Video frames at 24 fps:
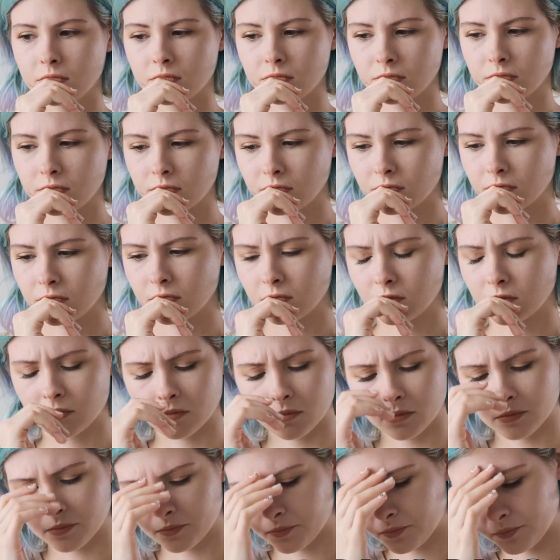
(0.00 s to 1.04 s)
it makes us feel
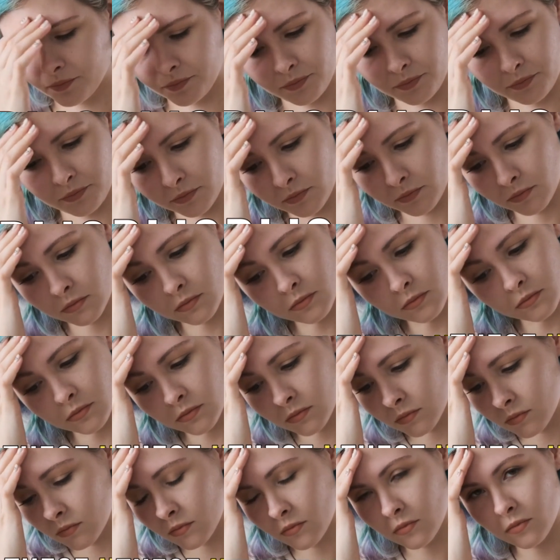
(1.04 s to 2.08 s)
obligated to
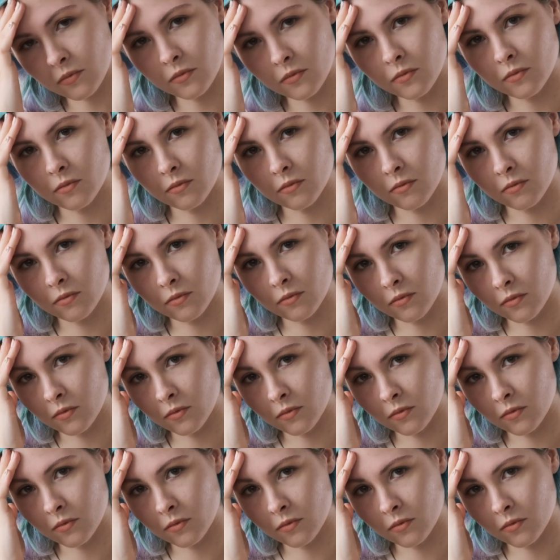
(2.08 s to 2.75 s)
hide these human